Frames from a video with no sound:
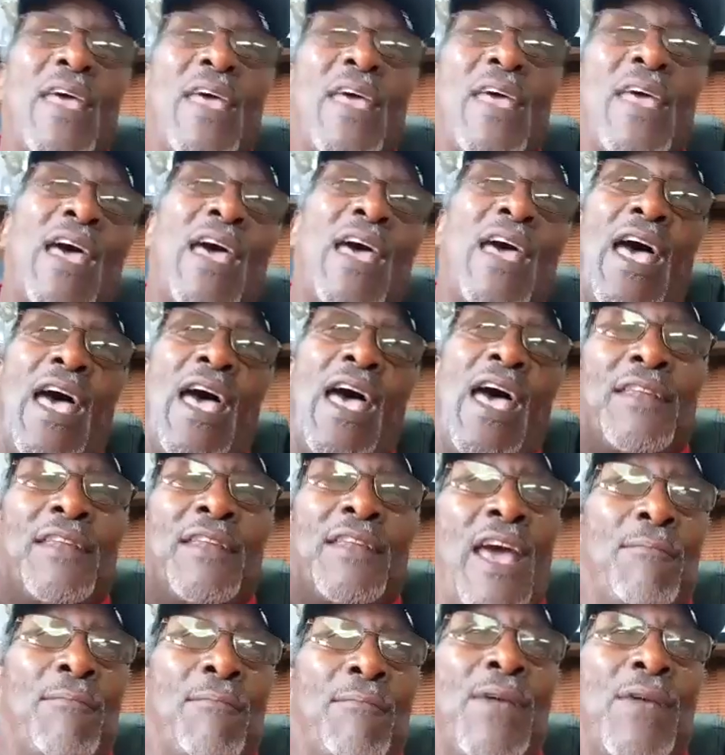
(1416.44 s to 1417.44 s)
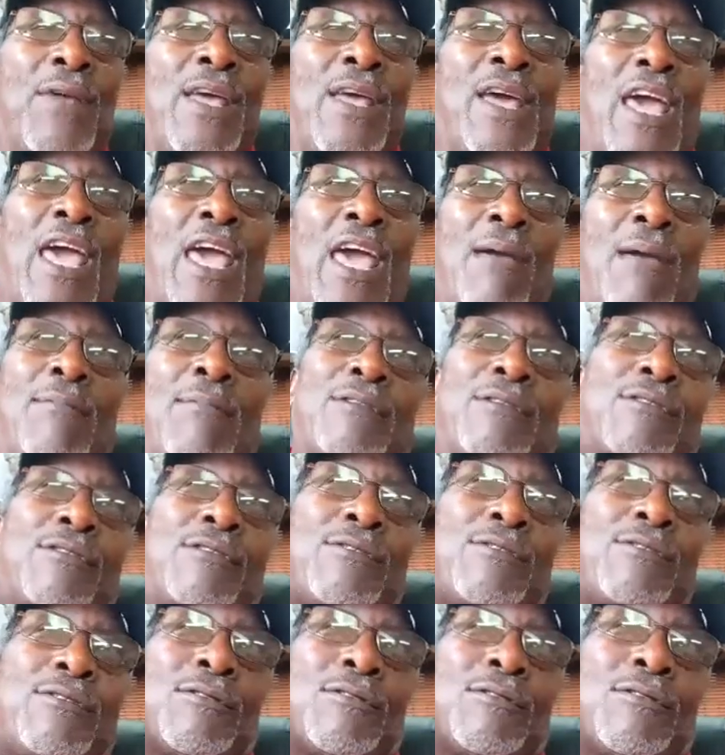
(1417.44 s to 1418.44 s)
and being able
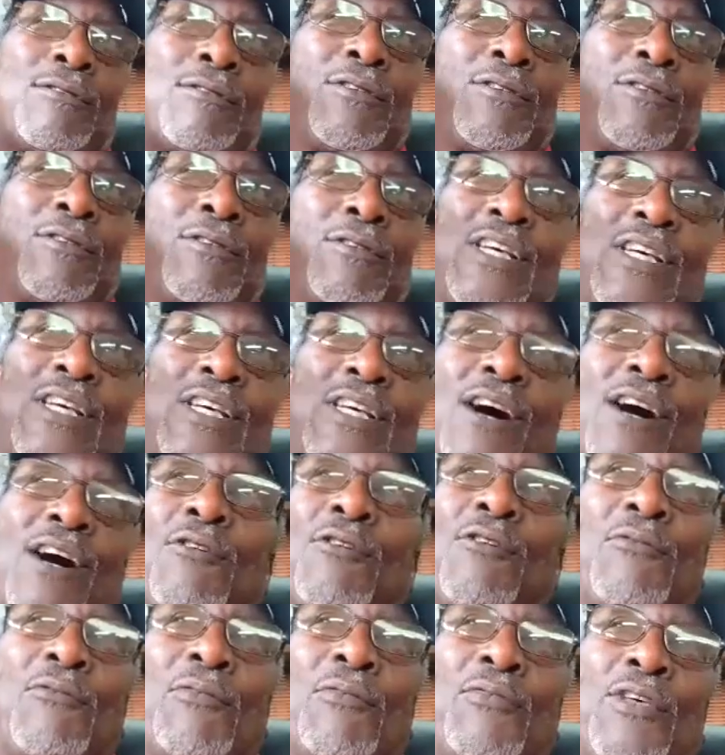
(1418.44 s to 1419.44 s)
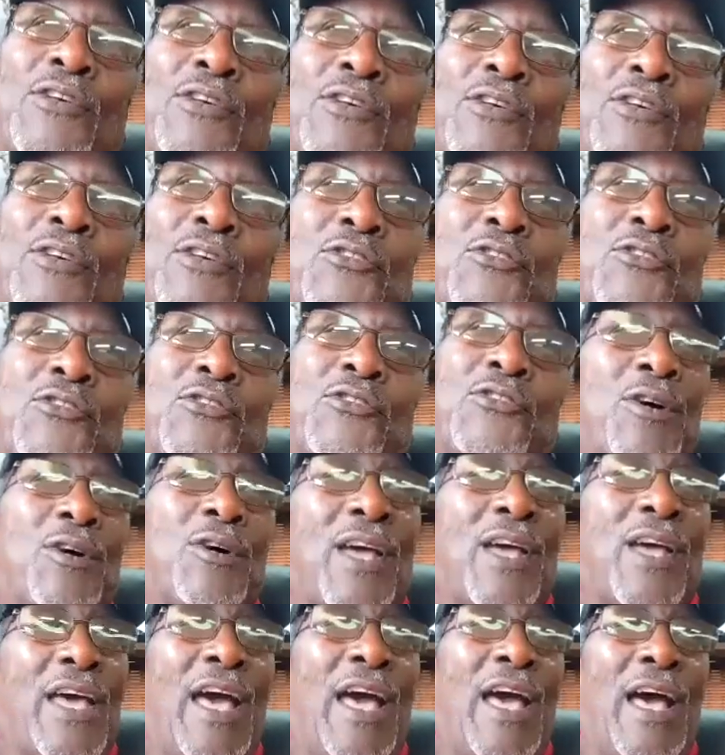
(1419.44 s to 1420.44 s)
to sell this book
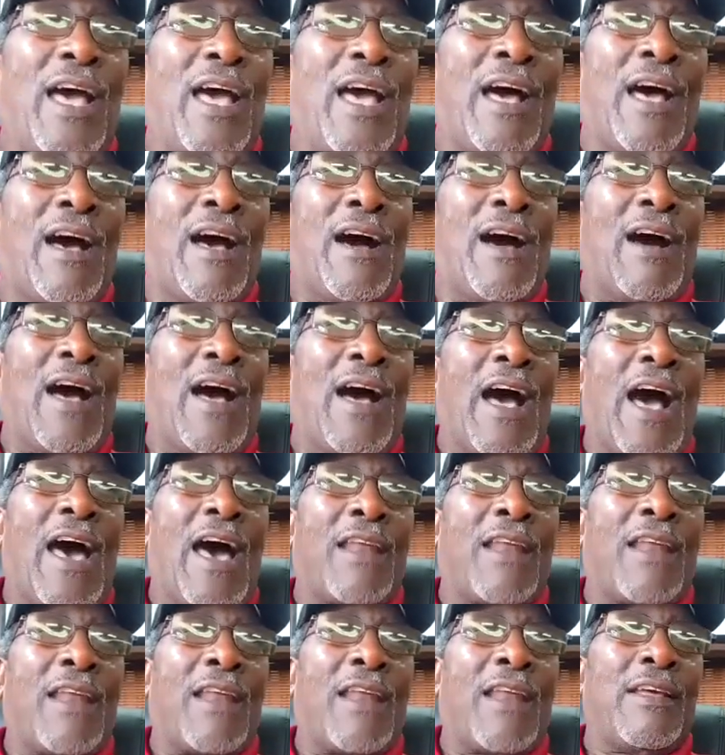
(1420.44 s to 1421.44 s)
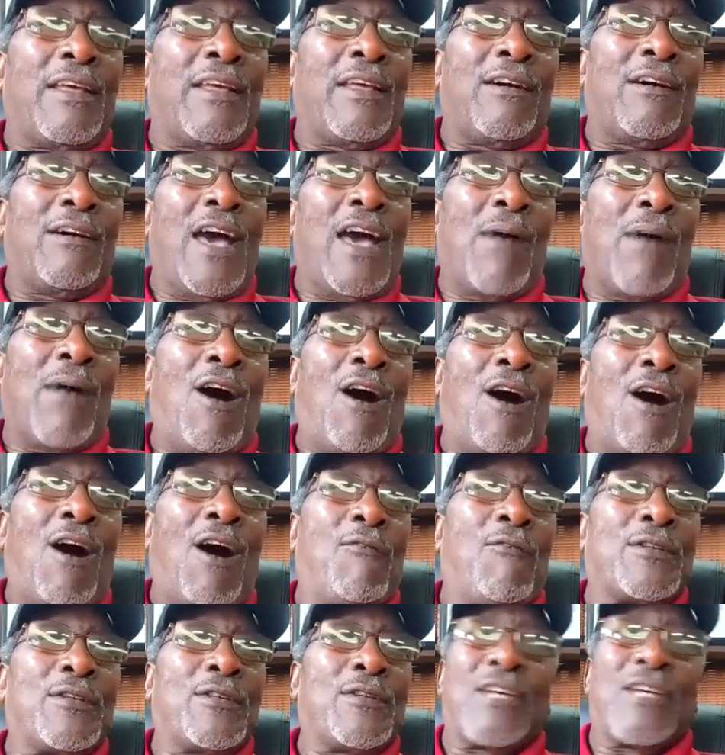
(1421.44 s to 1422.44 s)
out, you know, at my
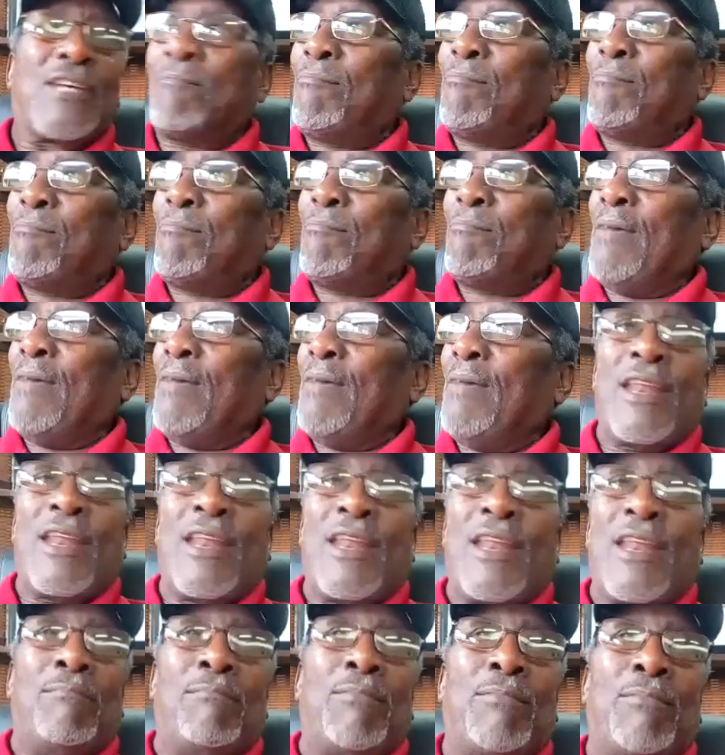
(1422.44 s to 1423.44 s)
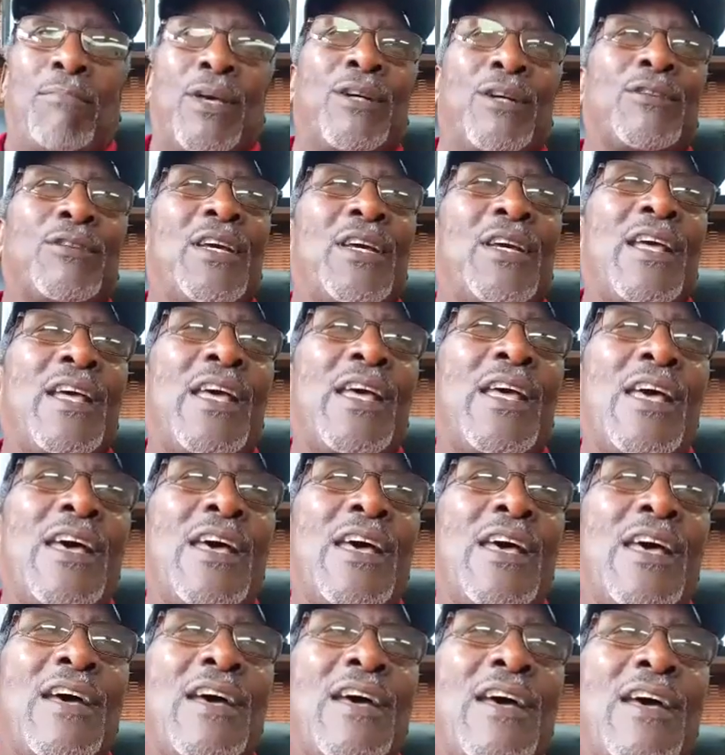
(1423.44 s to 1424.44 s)
office in a building
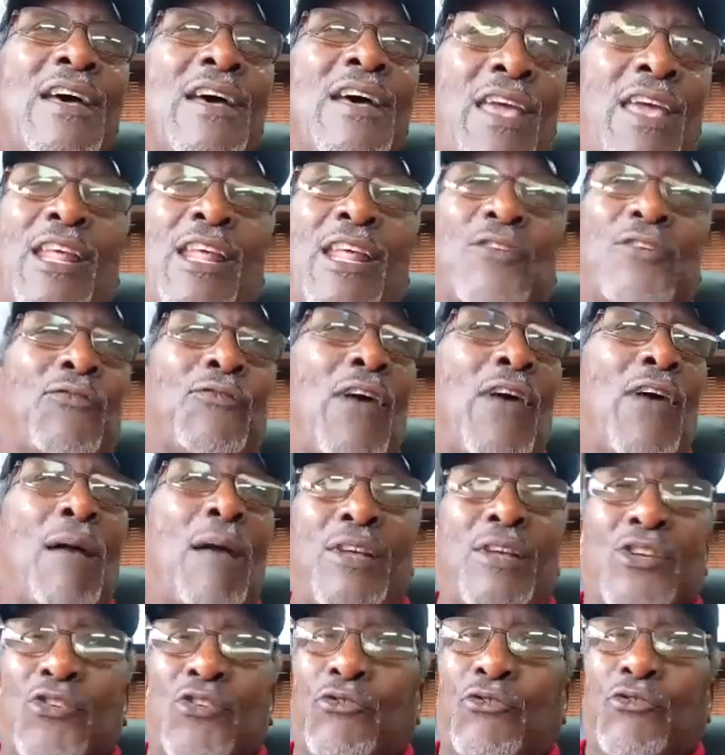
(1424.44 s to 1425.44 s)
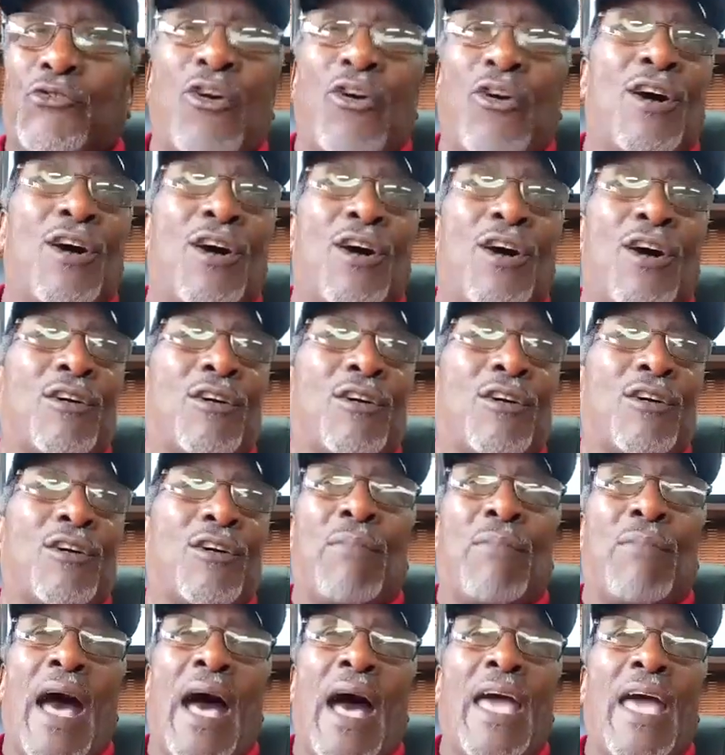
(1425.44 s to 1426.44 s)
that he and his family struggled to
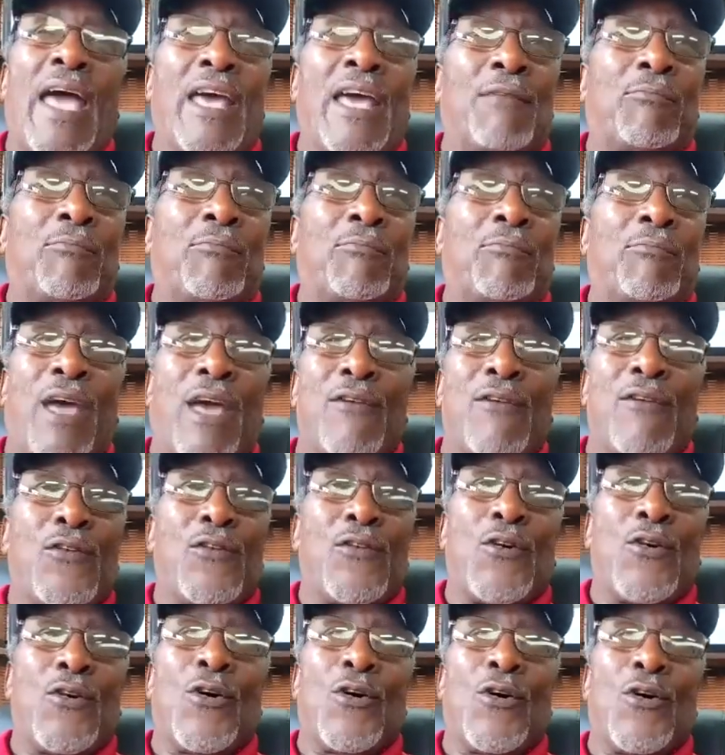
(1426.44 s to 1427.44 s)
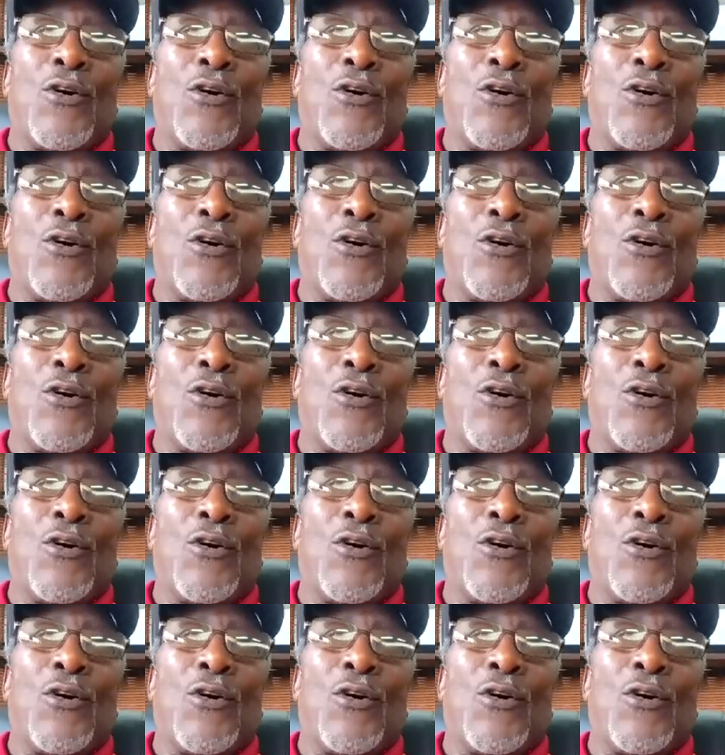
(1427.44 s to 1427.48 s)
buy and pay for,